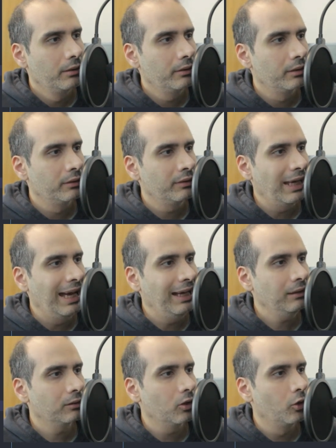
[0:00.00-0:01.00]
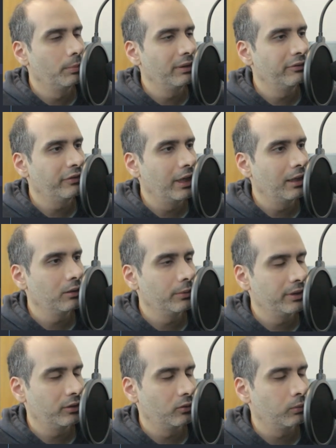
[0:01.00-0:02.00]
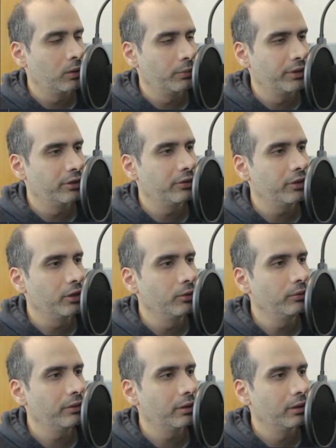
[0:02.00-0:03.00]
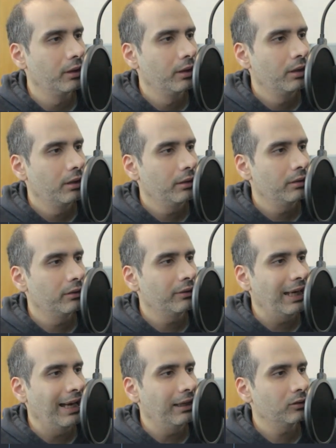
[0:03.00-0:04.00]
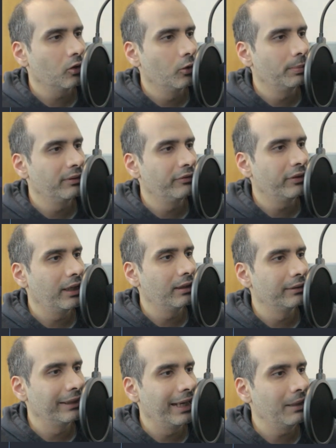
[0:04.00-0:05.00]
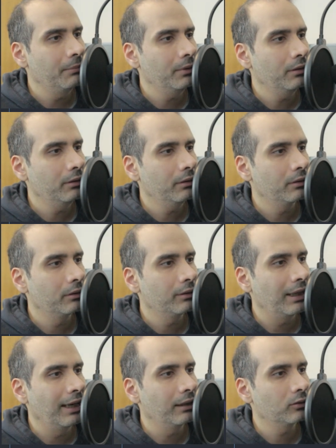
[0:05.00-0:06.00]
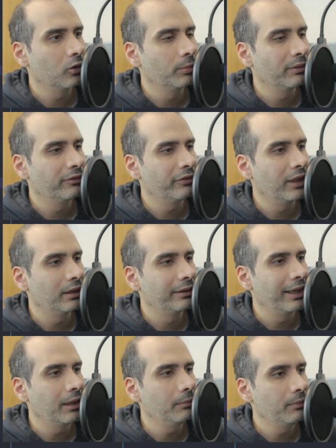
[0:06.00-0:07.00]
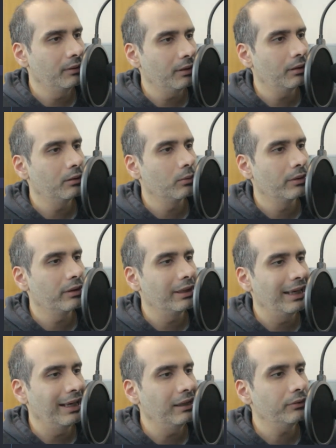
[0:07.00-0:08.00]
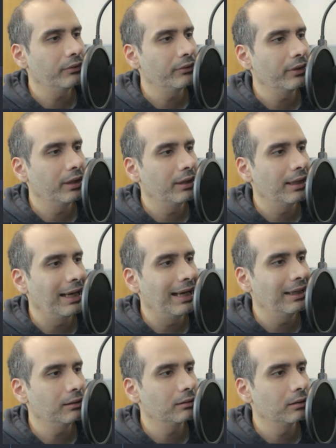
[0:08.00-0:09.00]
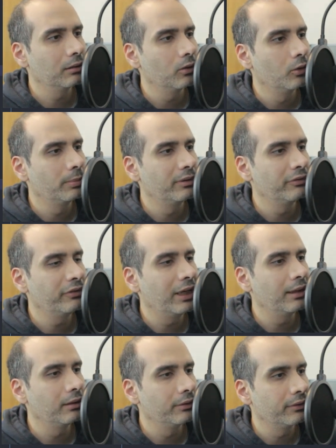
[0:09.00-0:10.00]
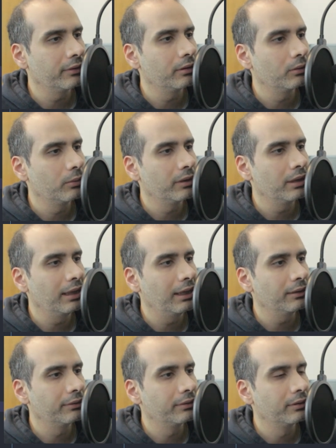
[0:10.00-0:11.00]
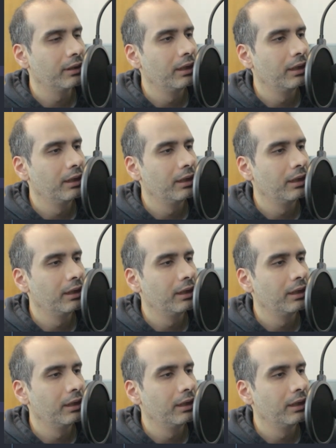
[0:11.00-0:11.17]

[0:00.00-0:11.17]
there's ask open file, which is what we just used. There's askopenfilename, there's askopenfilenames with an S, and askopenfiles with an S.